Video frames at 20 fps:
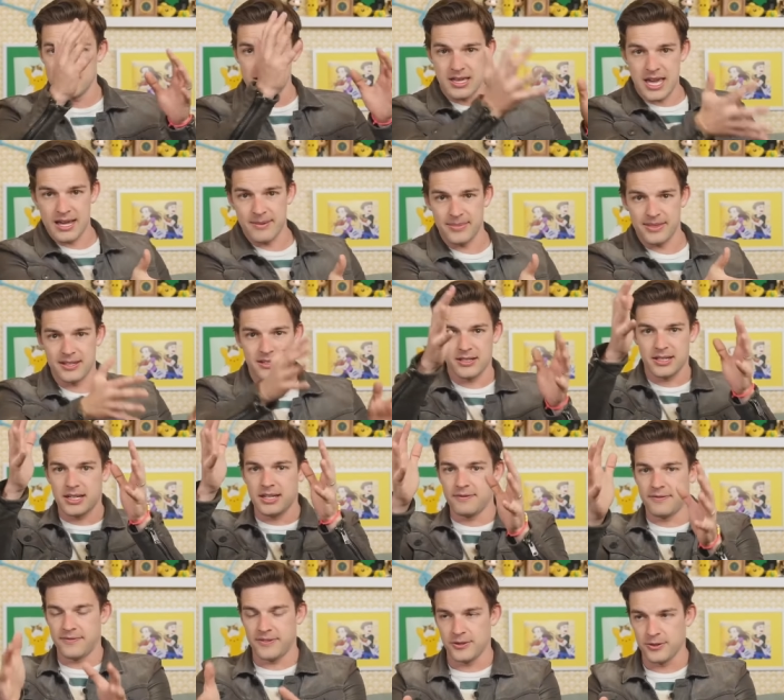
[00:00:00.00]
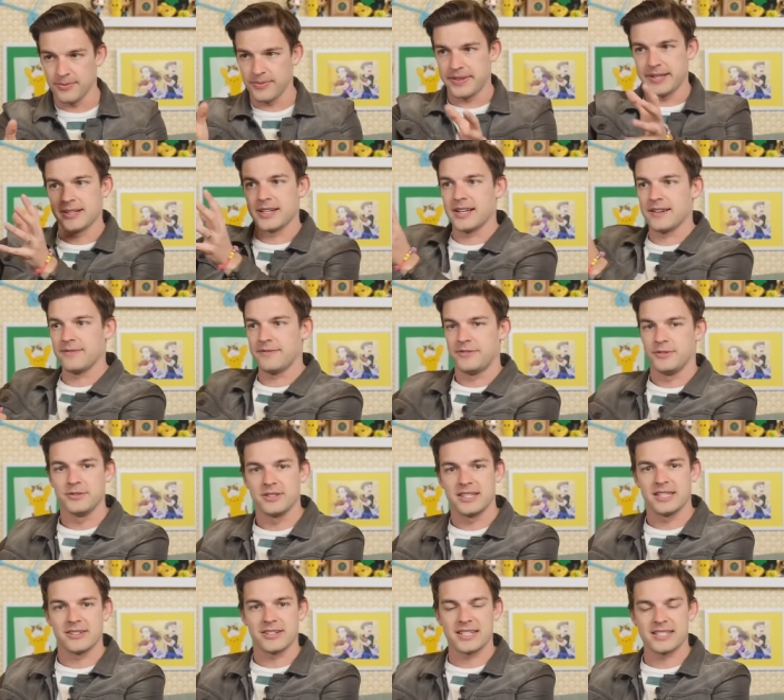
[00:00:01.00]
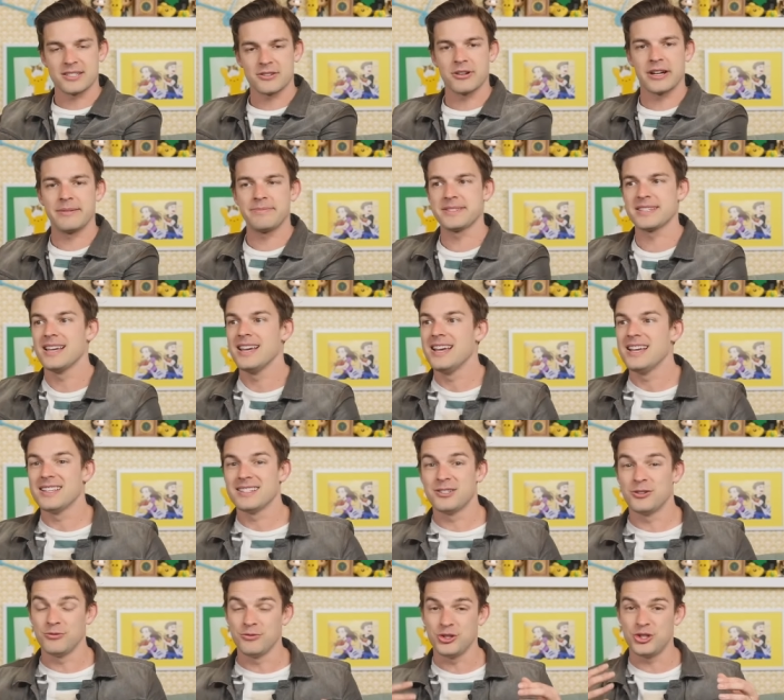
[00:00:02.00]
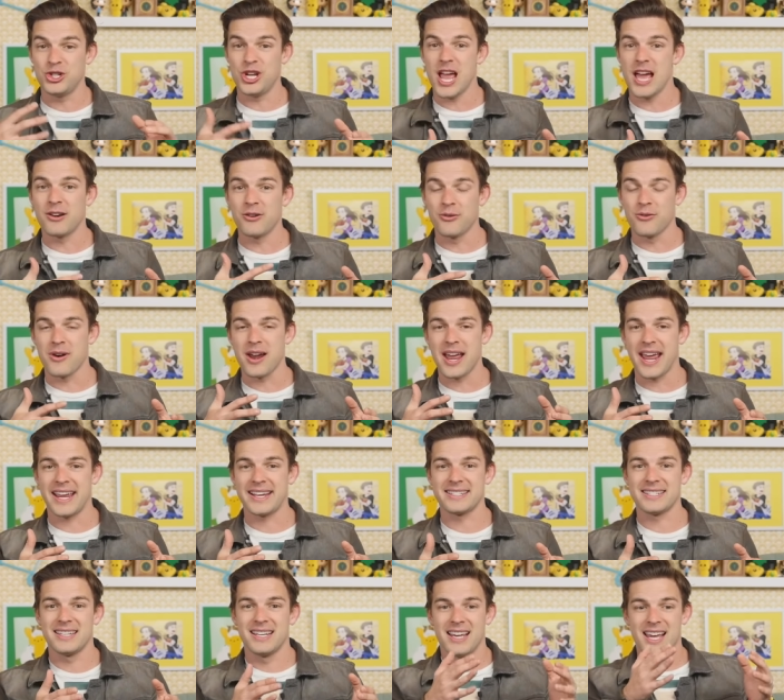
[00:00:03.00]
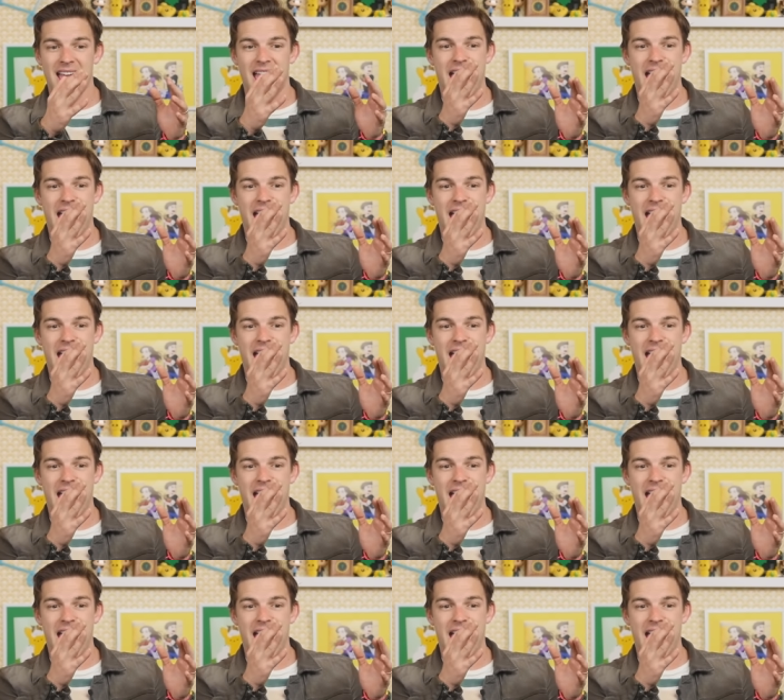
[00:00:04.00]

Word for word: game theory, film theory, and food theory scripts to generate